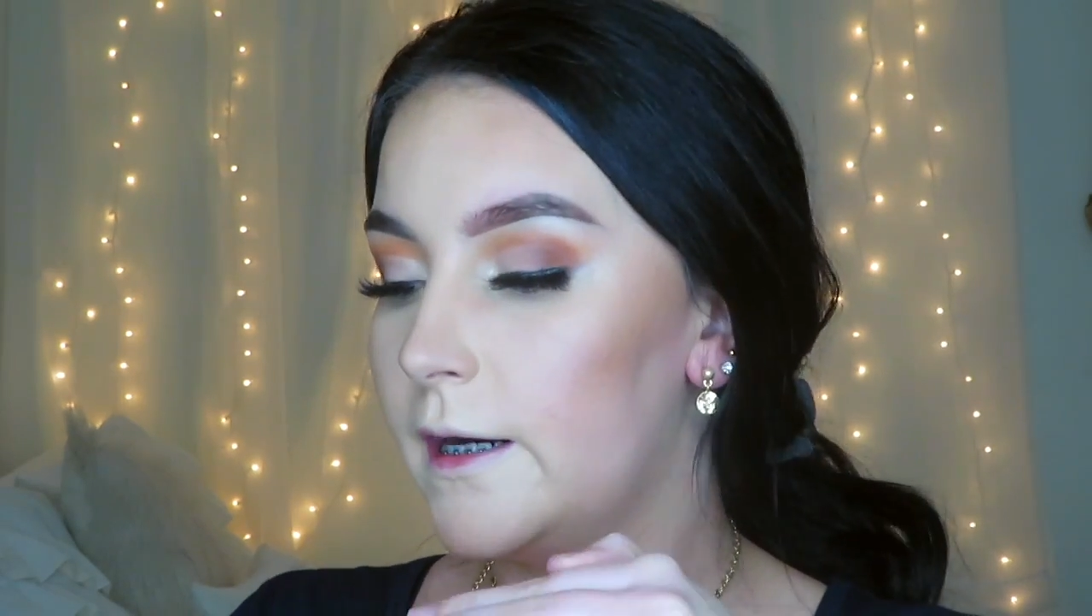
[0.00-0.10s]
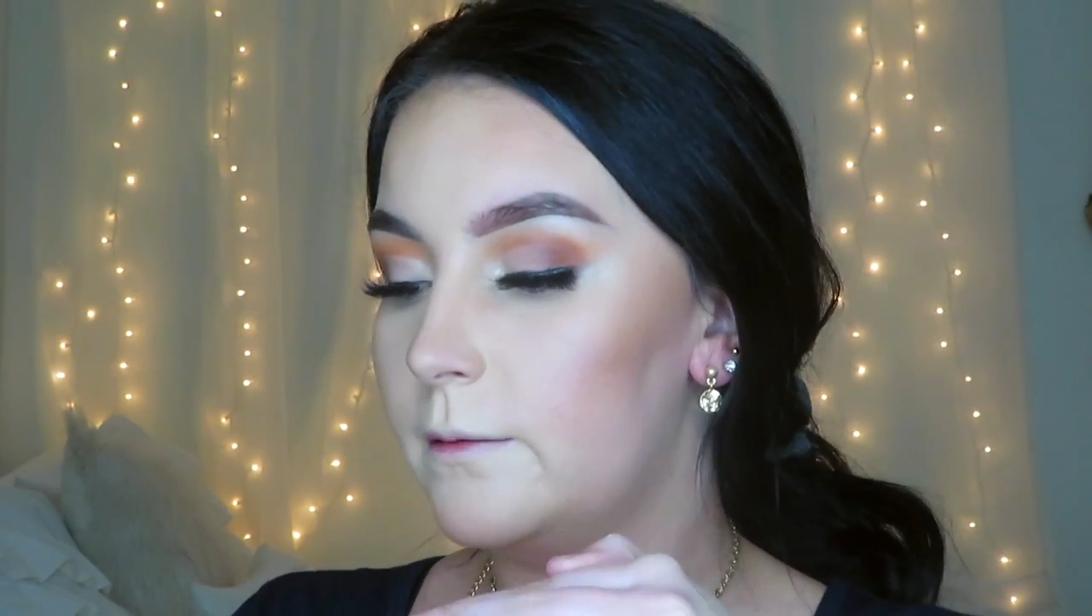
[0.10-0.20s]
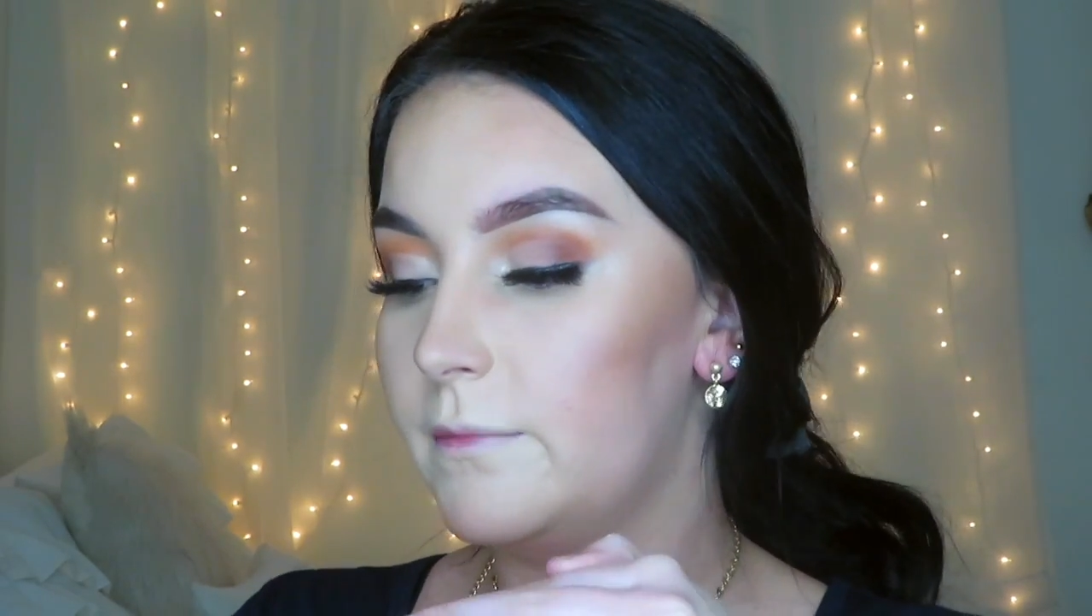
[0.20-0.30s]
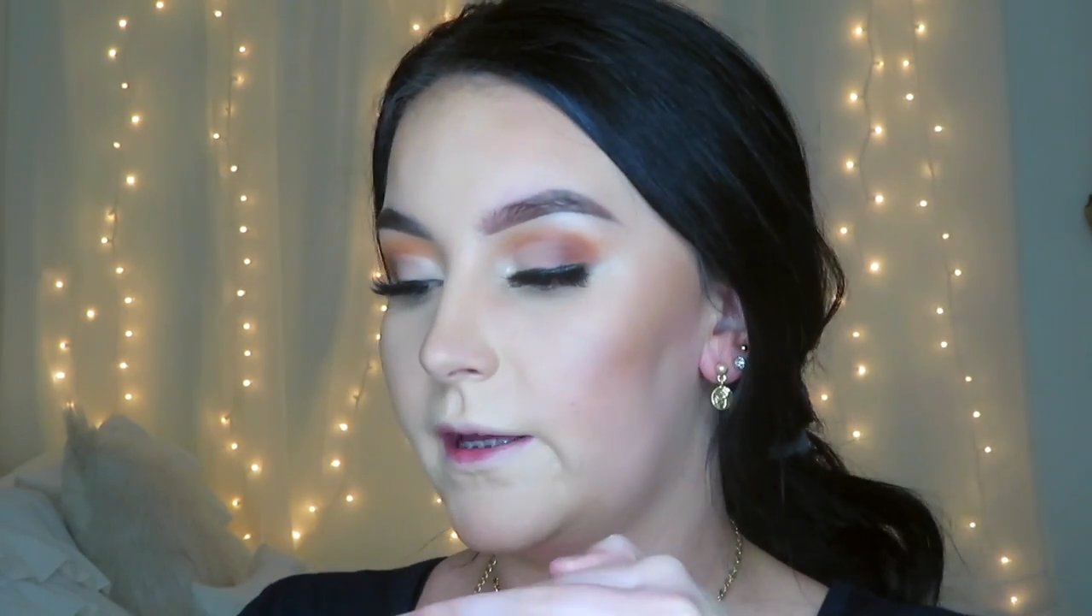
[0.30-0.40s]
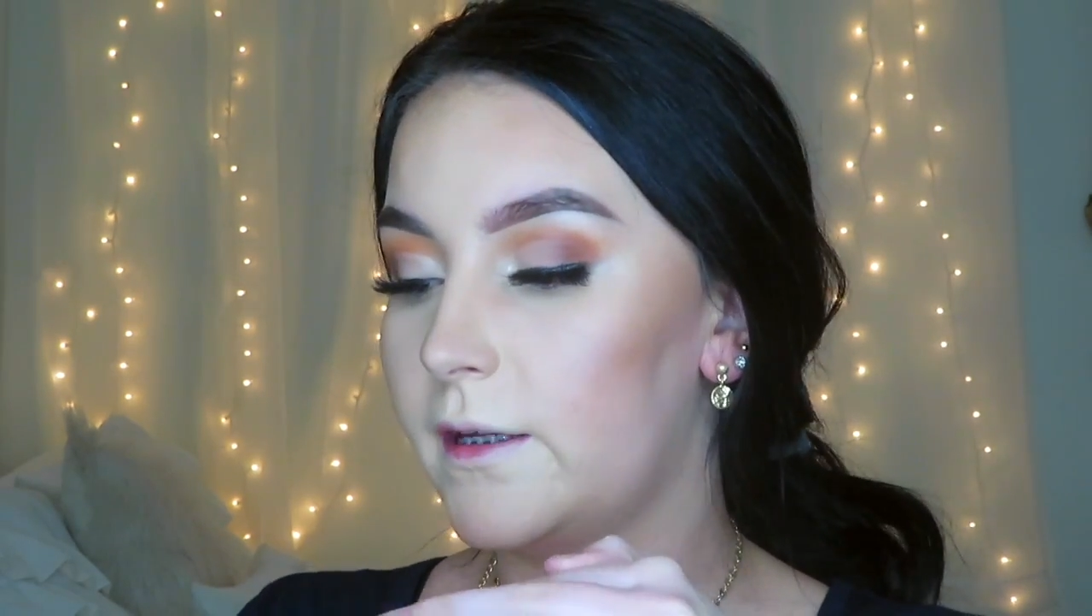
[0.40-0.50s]

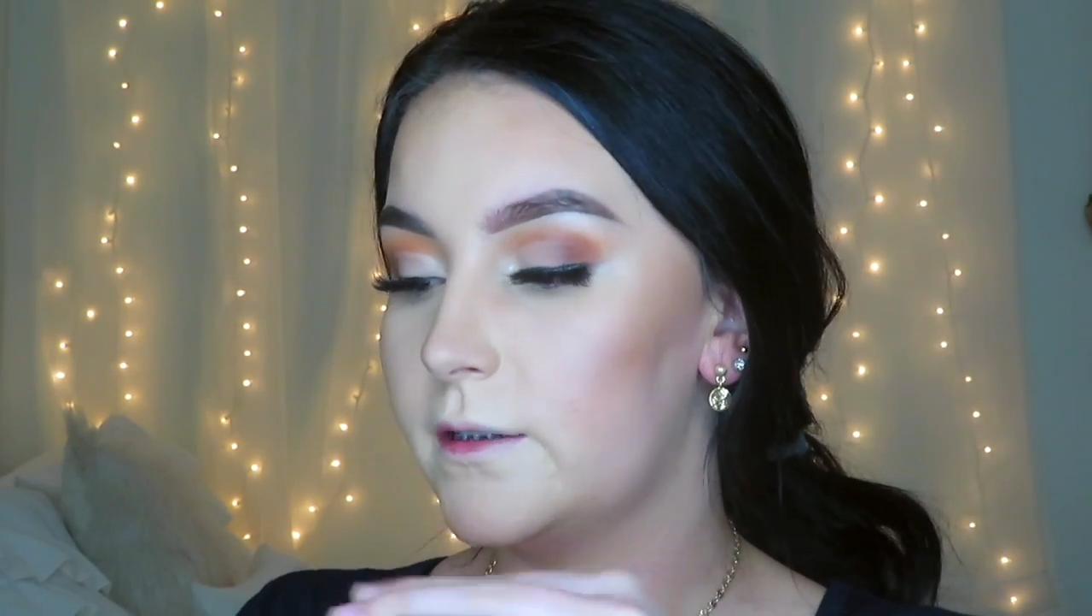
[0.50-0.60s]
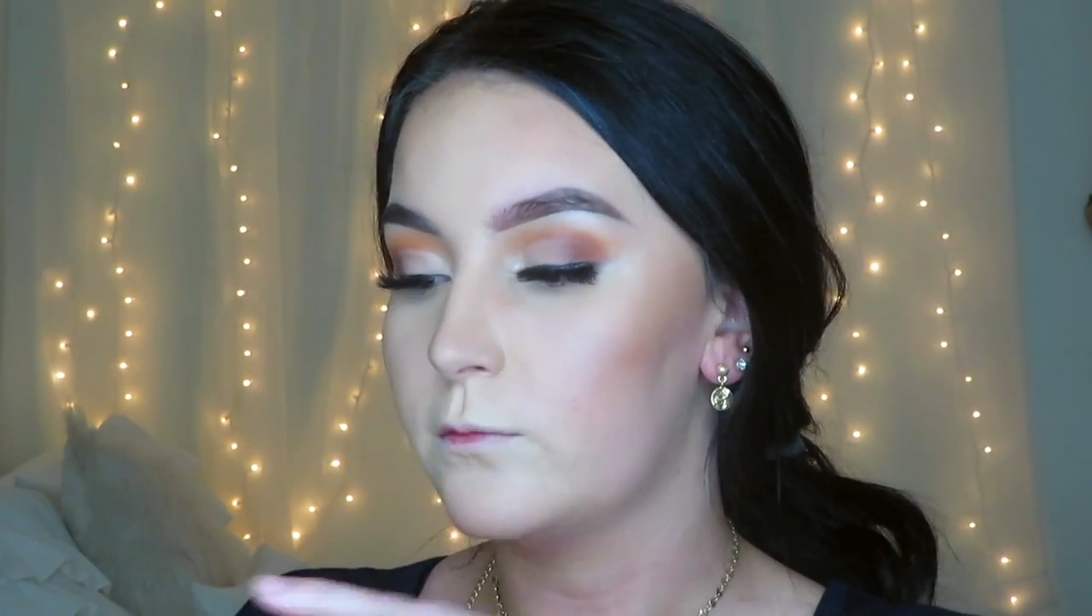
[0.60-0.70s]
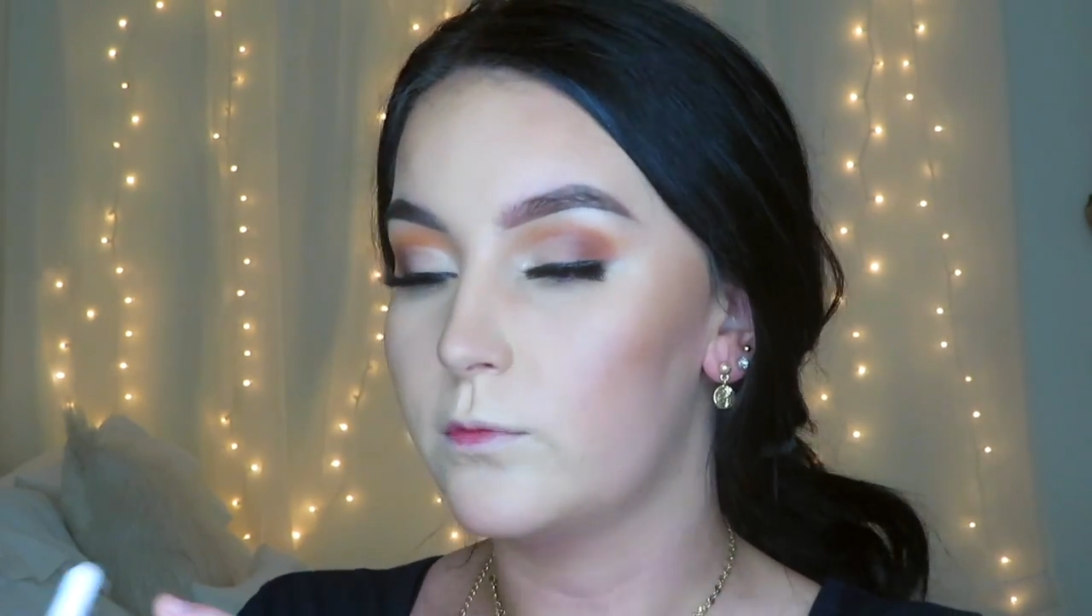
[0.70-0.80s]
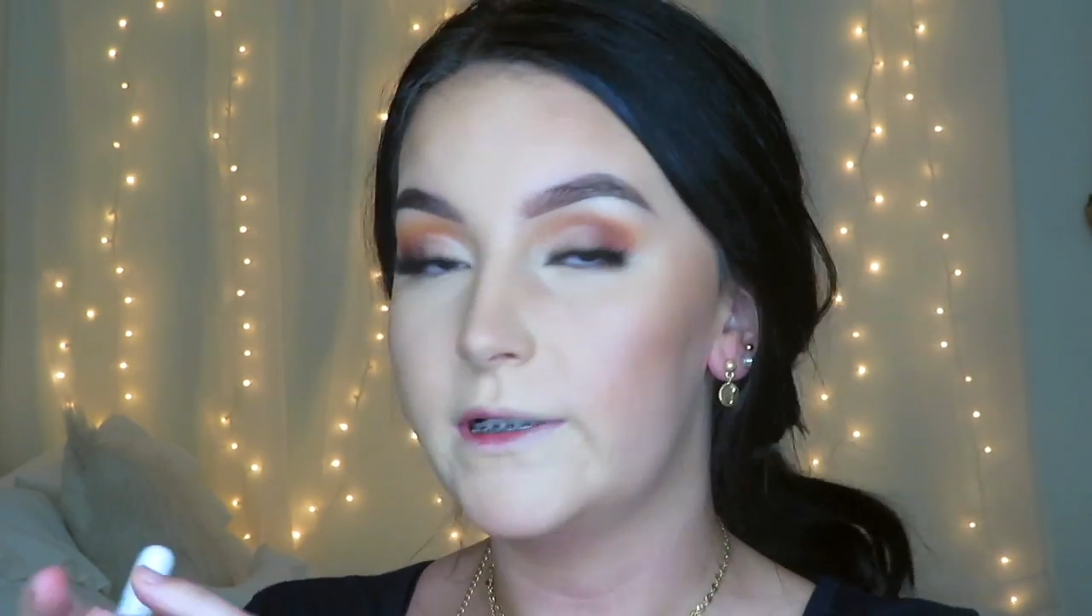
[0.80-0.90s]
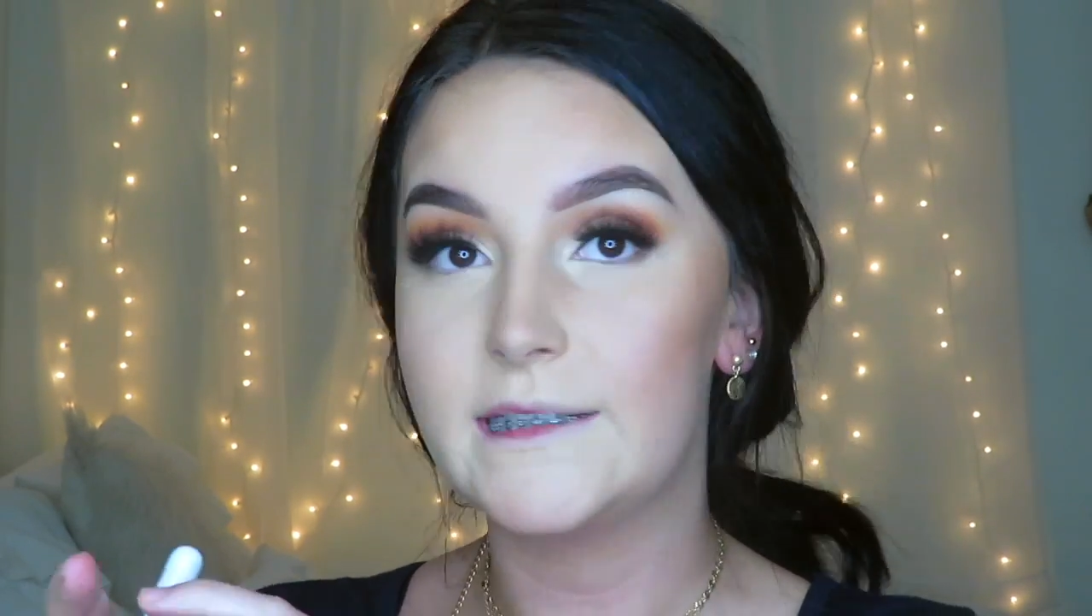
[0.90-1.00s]
but
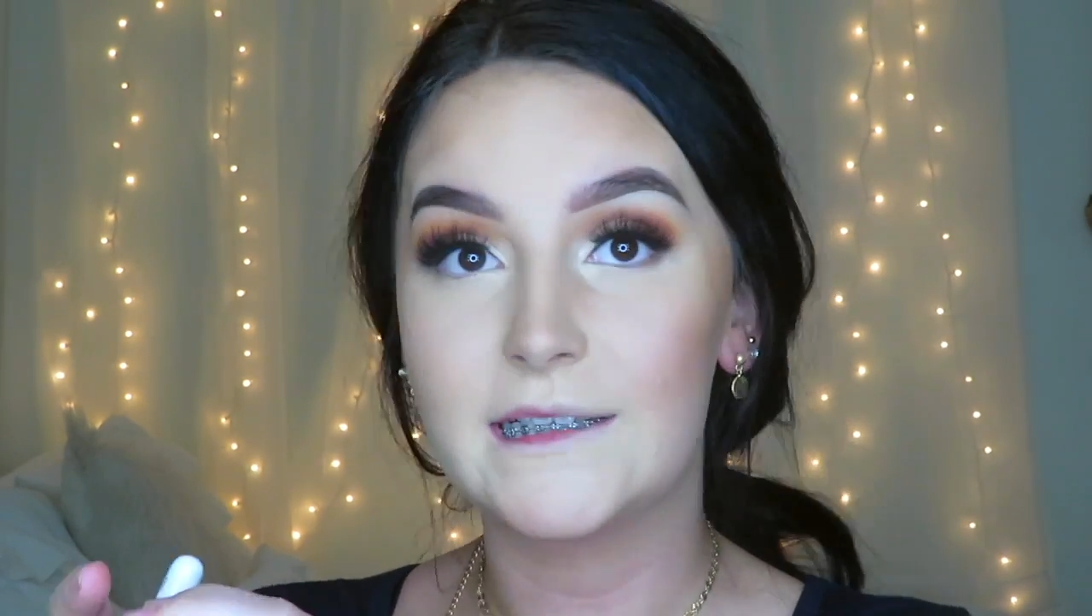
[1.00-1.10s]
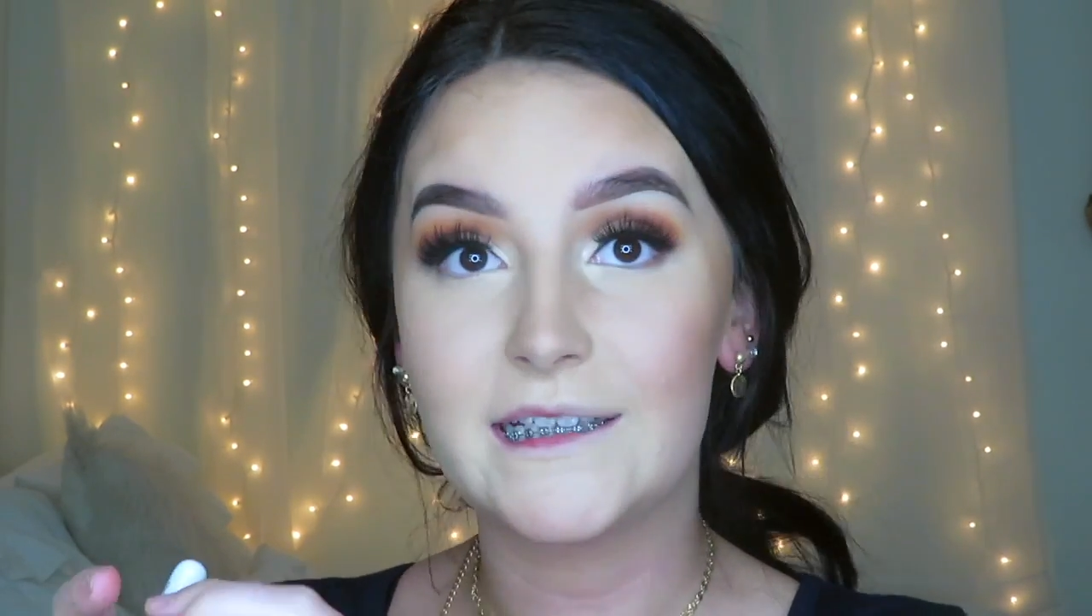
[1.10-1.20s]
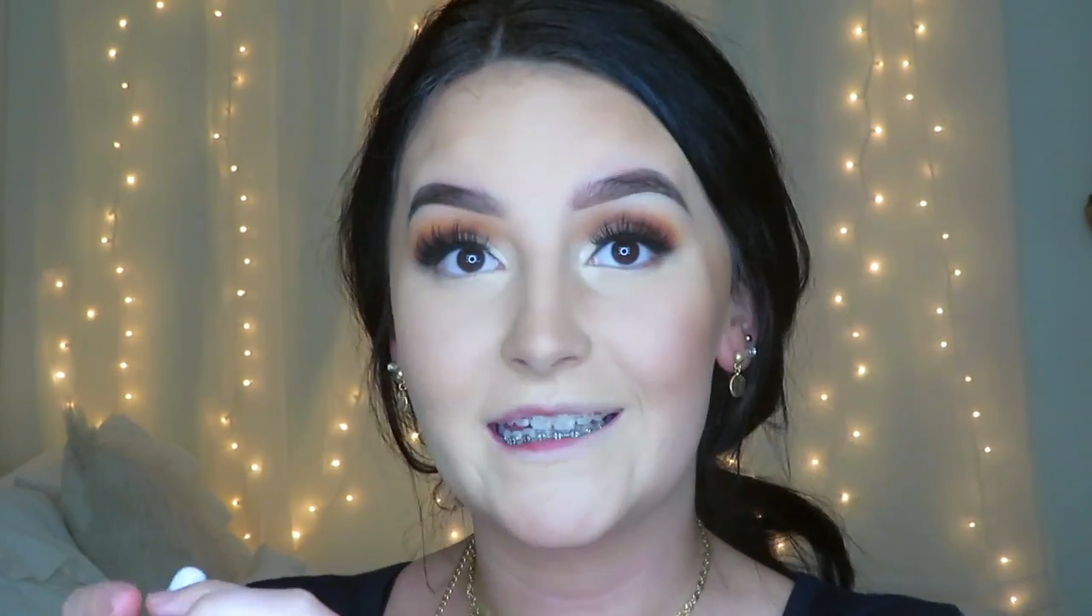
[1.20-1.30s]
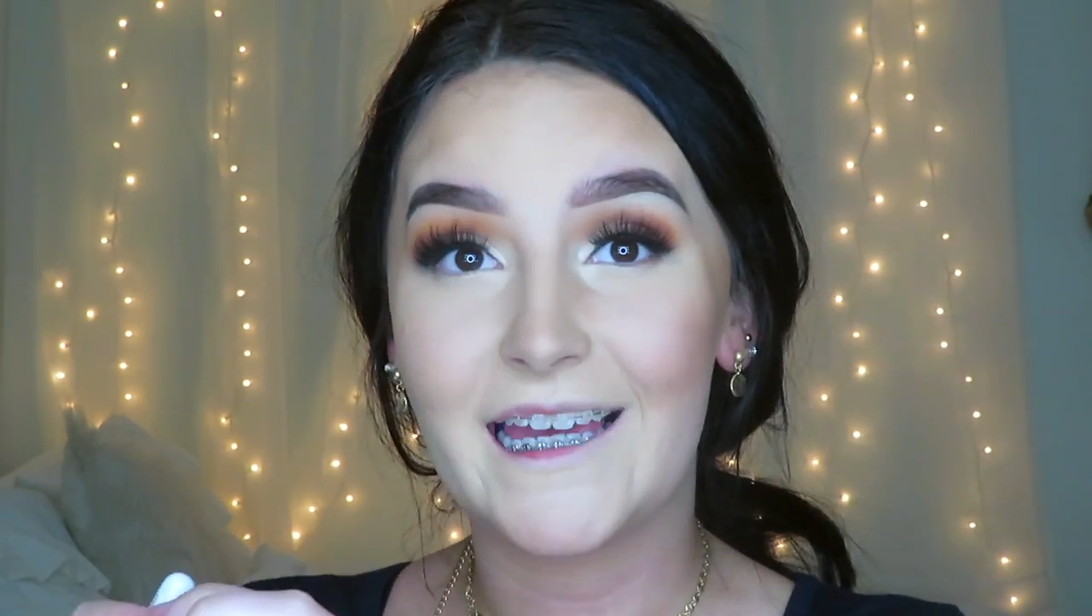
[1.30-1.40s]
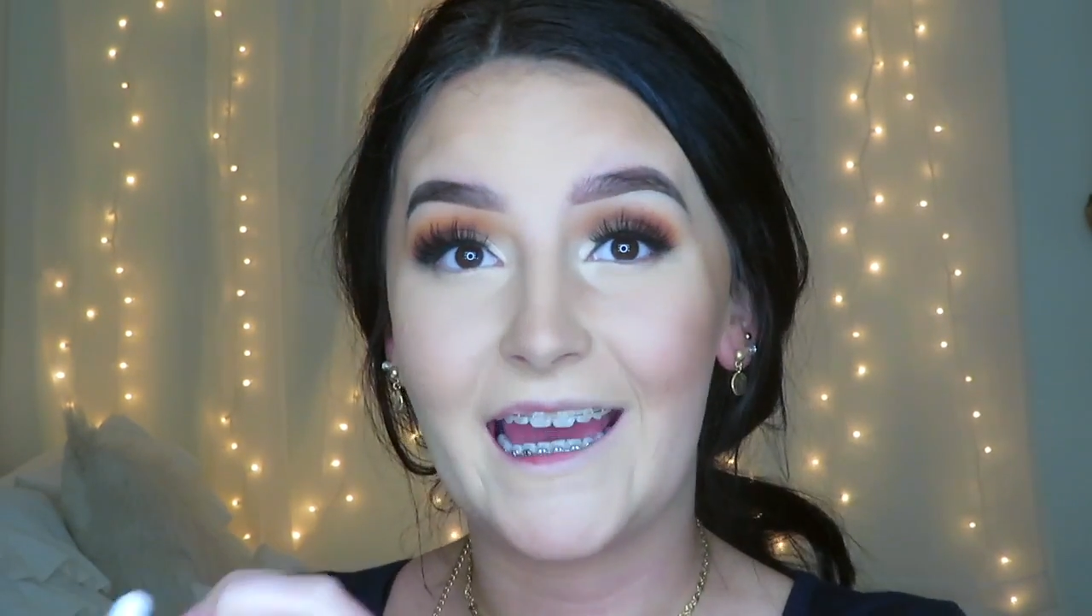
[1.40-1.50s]
recently.